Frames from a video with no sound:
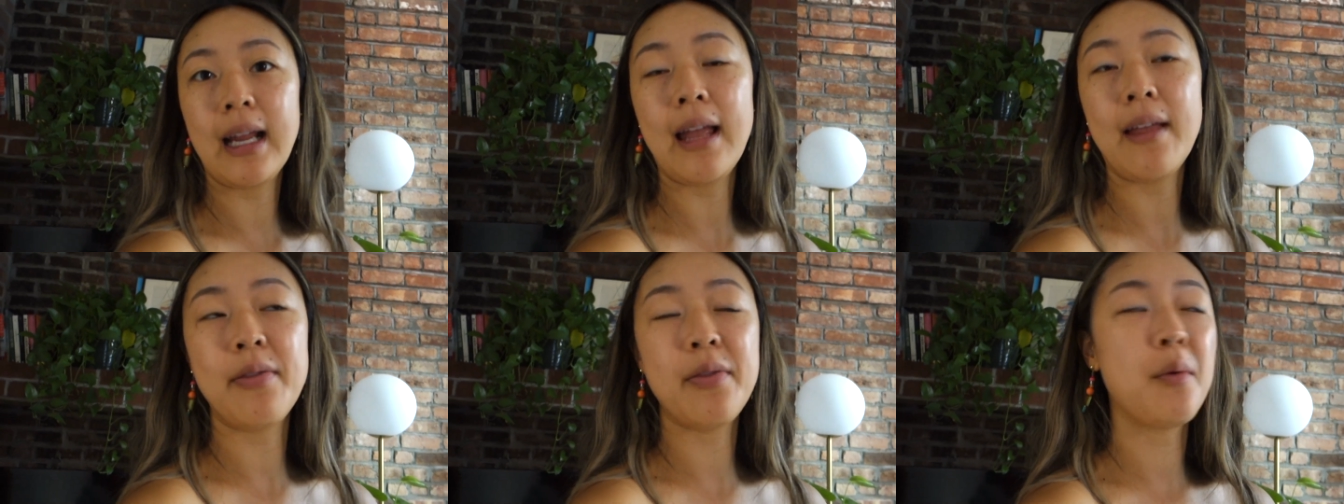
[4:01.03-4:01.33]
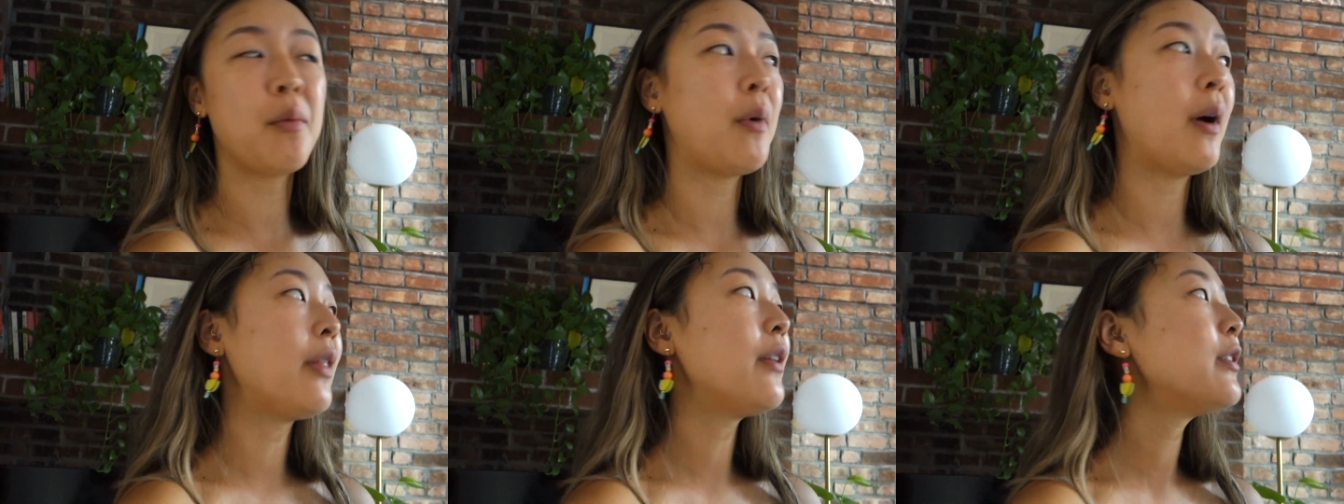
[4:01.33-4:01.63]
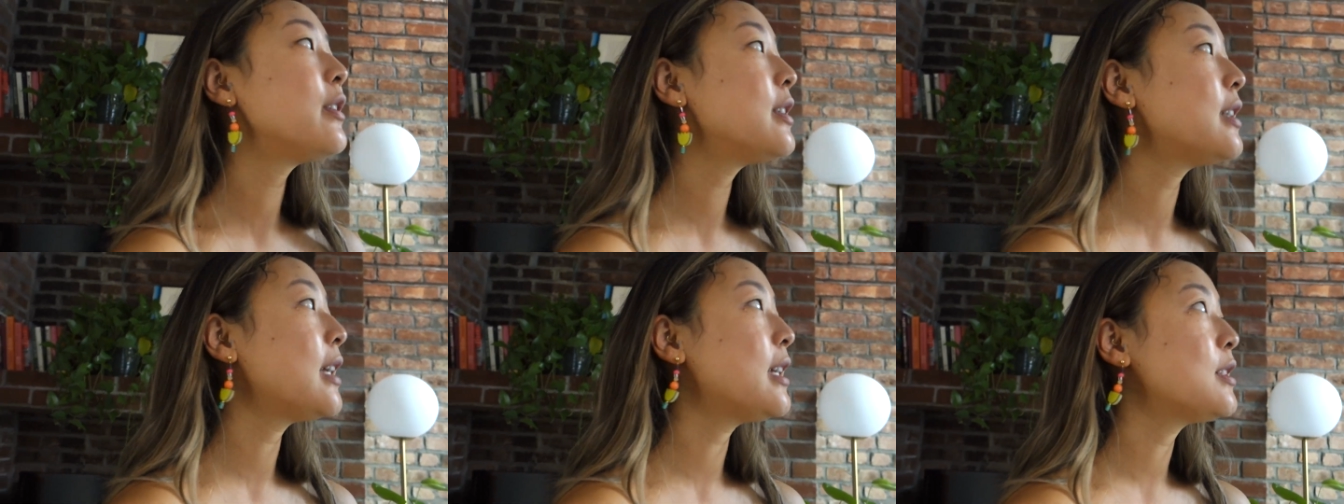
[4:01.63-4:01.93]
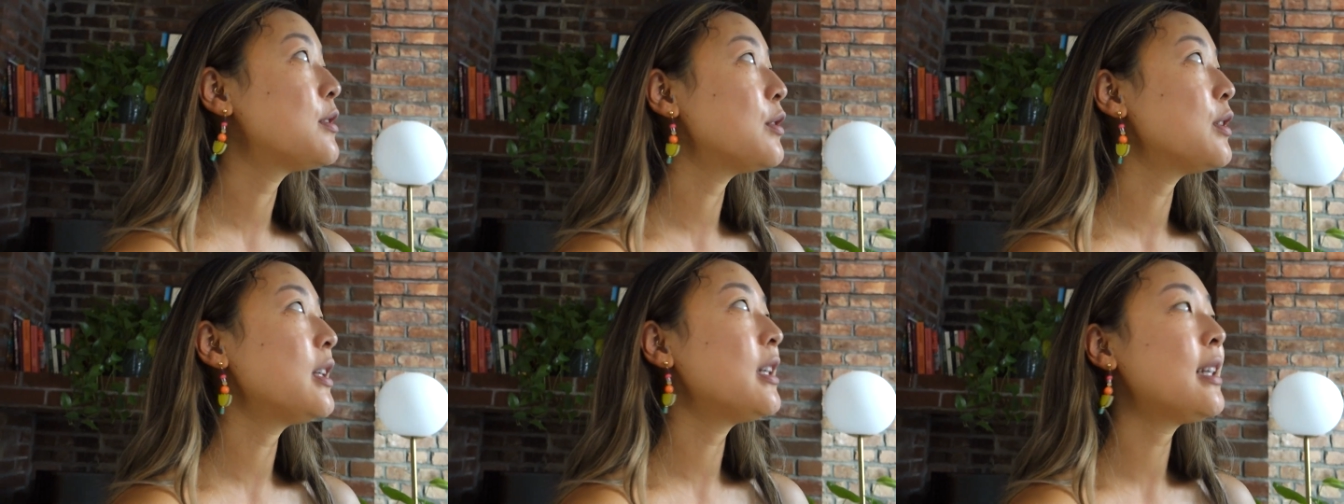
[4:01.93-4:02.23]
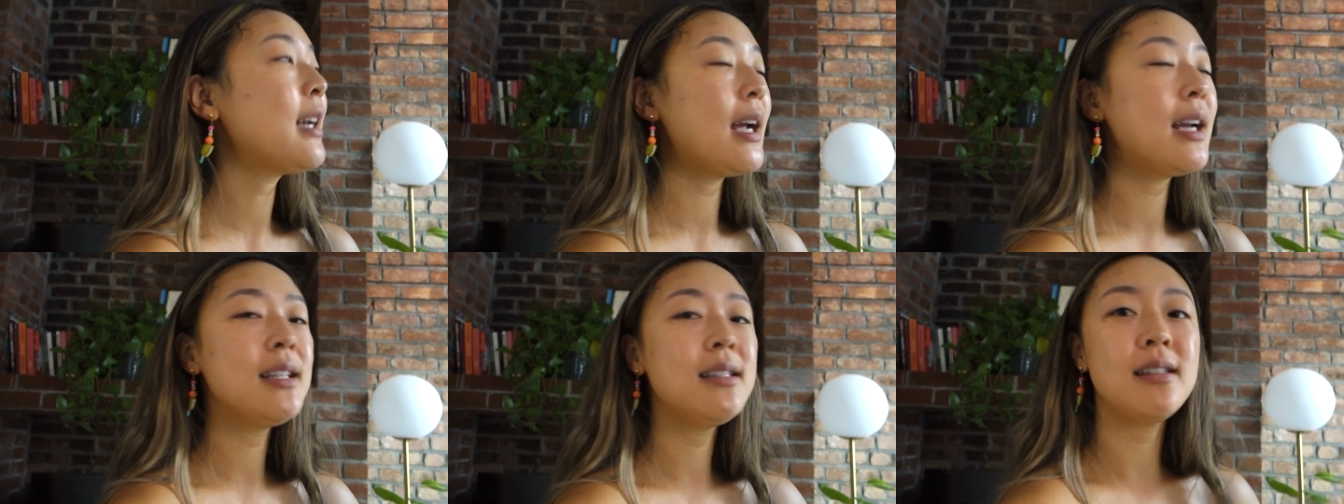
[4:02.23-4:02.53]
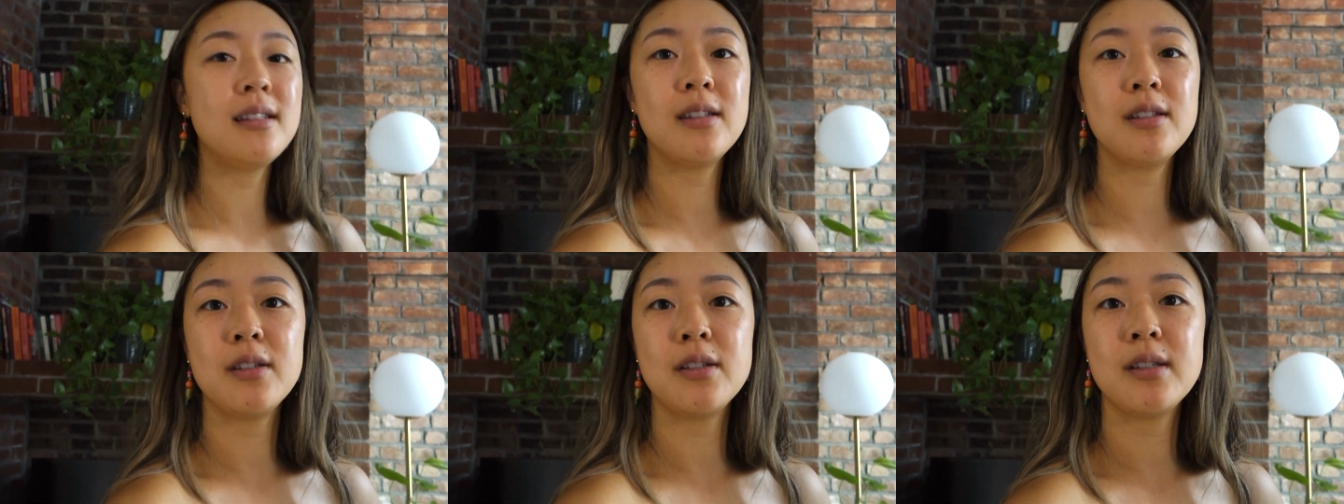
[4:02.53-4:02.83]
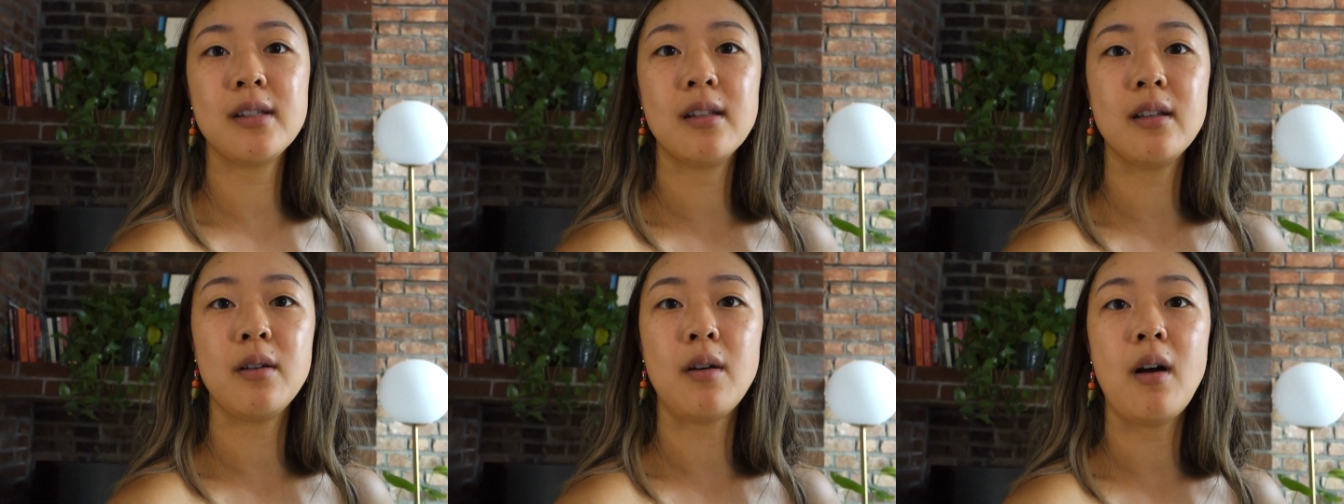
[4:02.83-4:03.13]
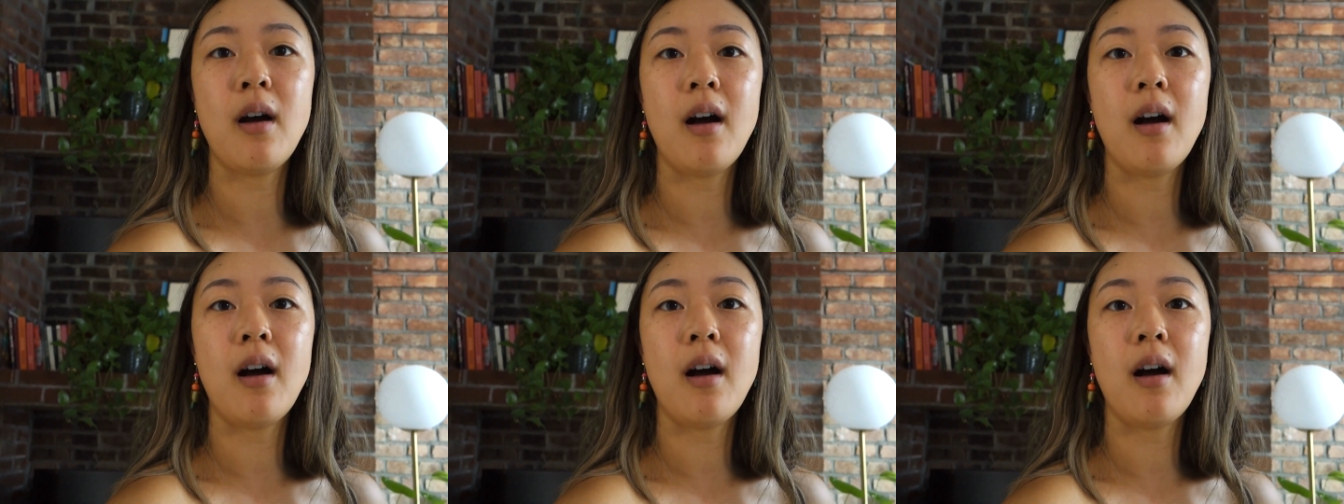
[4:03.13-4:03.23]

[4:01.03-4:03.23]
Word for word: And the weather today is really nice, it's just a little